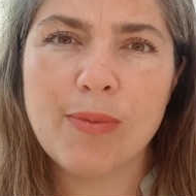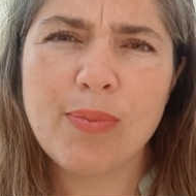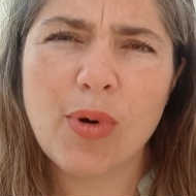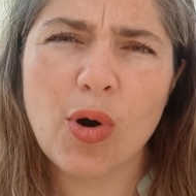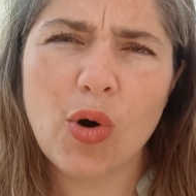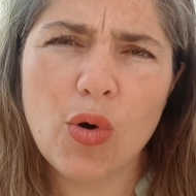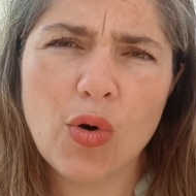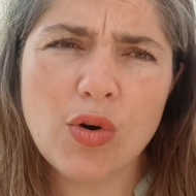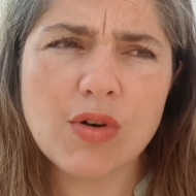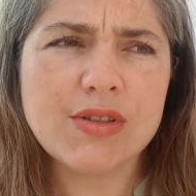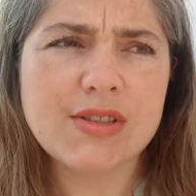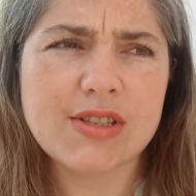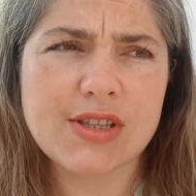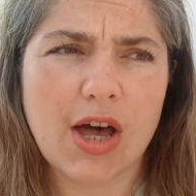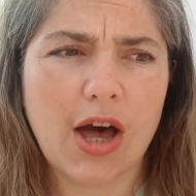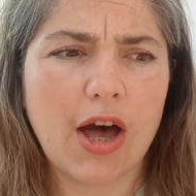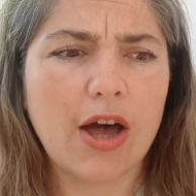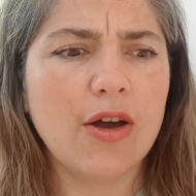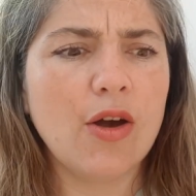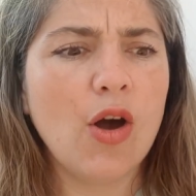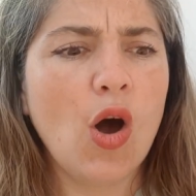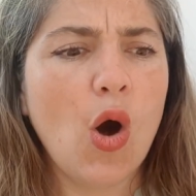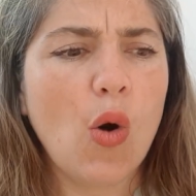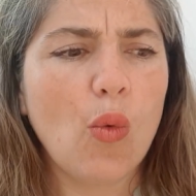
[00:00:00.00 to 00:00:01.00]
but
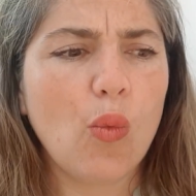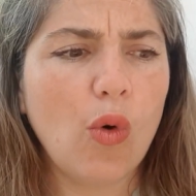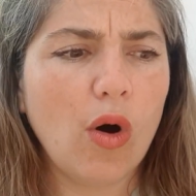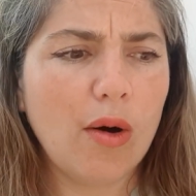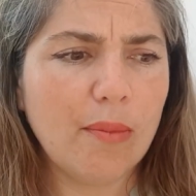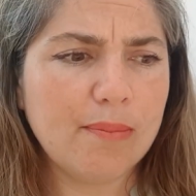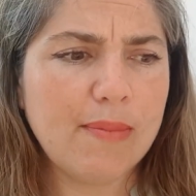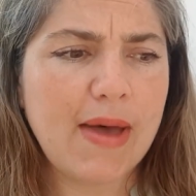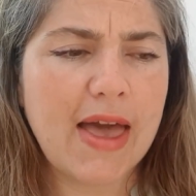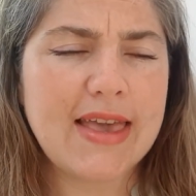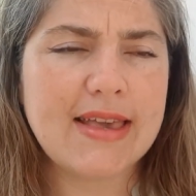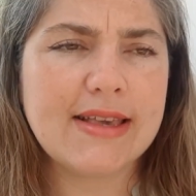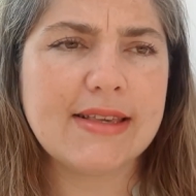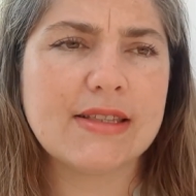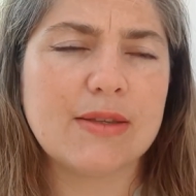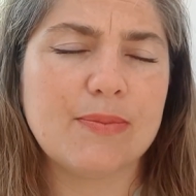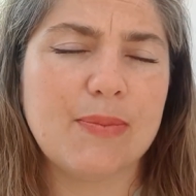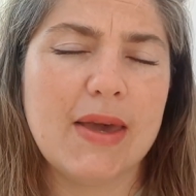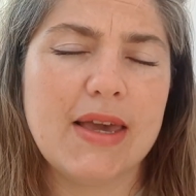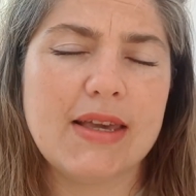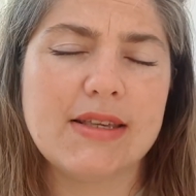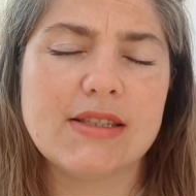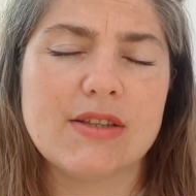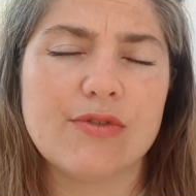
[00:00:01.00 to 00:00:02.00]
also what makes a
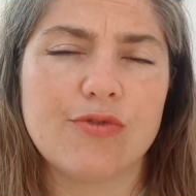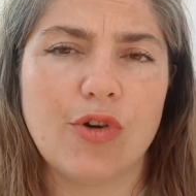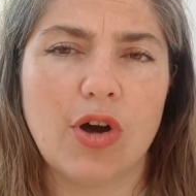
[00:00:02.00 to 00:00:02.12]
piece of